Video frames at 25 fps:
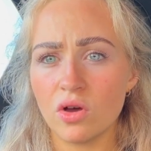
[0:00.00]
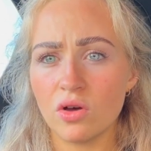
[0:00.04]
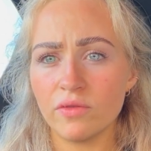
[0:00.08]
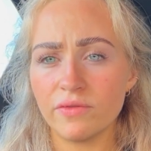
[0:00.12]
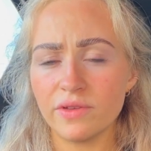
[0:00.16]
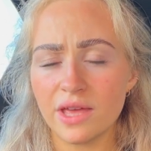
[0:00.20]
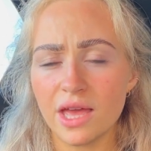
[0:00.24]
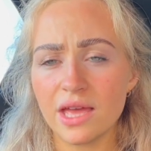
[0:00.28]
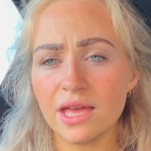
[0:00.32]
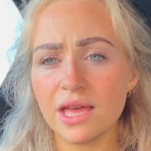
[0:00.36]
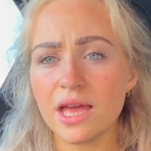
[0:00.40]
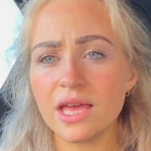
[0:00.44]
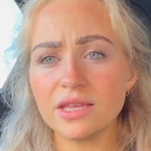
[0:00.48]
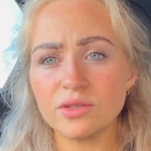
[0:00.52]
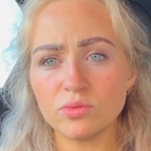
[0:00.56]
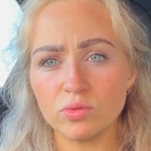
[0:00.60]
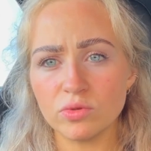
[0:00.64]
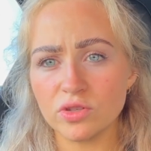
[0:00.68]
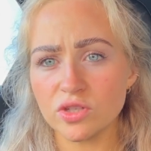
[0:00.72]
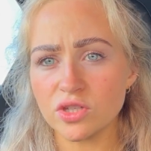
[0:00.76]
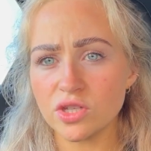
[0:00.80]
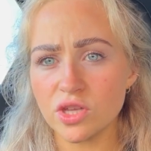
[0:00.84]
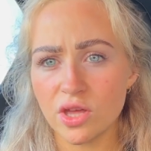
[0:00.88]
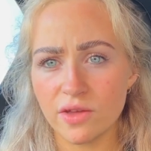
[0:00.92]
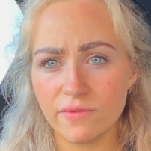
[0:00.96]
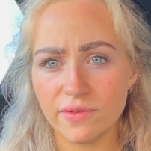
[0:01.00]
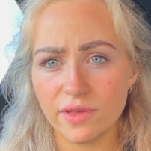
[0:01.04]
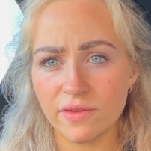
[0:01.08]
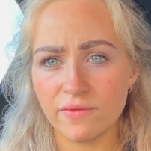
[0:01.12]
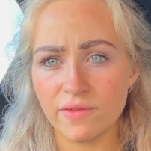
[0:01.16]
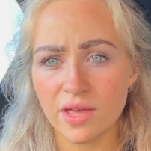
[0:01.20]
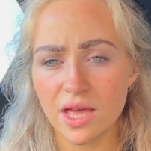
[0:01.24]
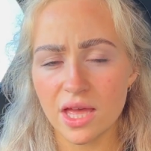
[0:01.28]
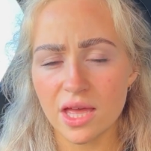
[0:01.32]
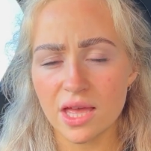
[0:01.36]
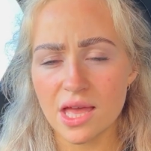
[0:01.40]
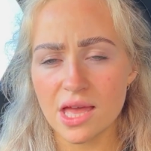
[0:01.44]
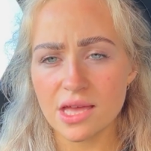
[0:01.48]
of EAAs, 1 serving of
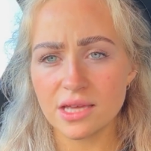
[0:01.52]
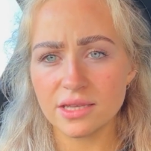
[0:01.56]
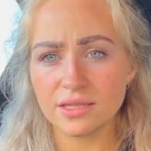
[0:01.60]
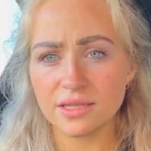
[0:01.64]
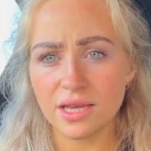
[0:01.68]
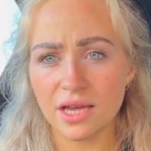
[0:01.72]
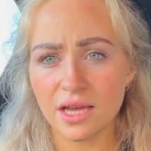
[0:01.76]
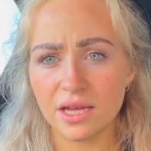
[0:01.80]
EAAs,